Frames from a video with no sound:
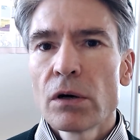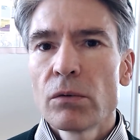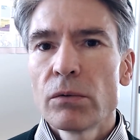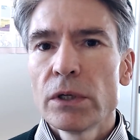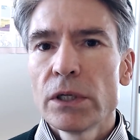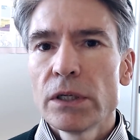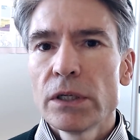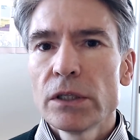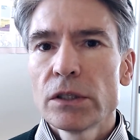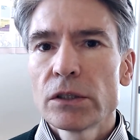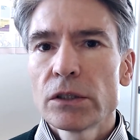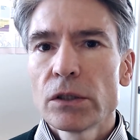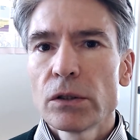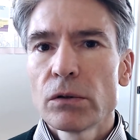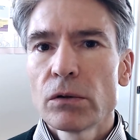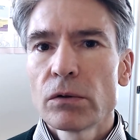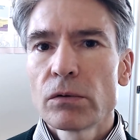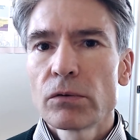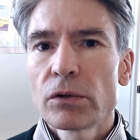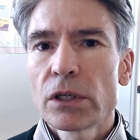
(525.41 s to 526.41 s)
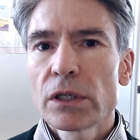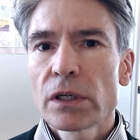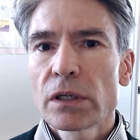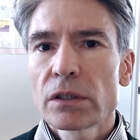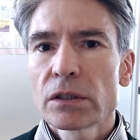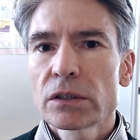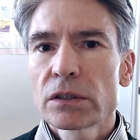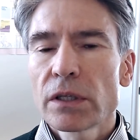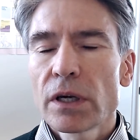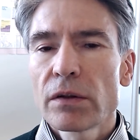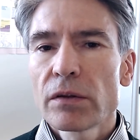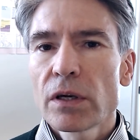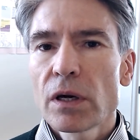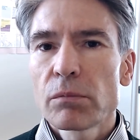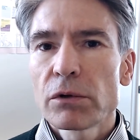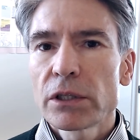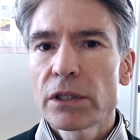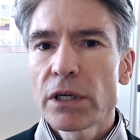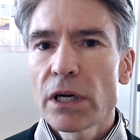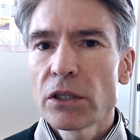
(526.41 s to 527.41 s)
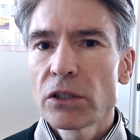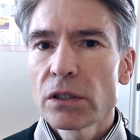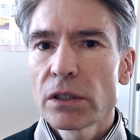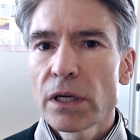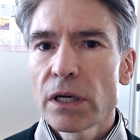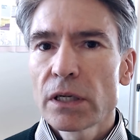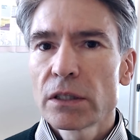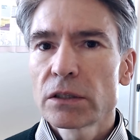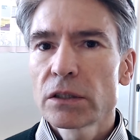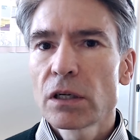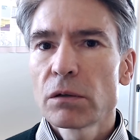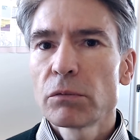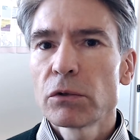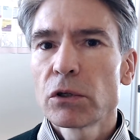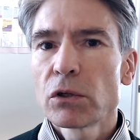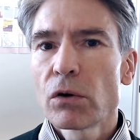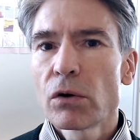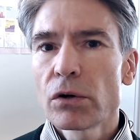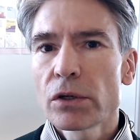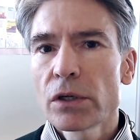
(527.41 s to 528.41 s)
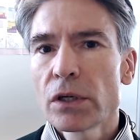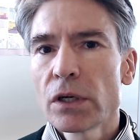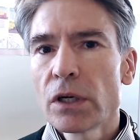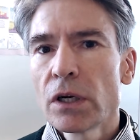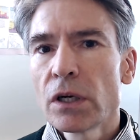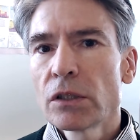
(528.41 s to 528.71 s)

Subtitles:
we need to really understand the application landscape in order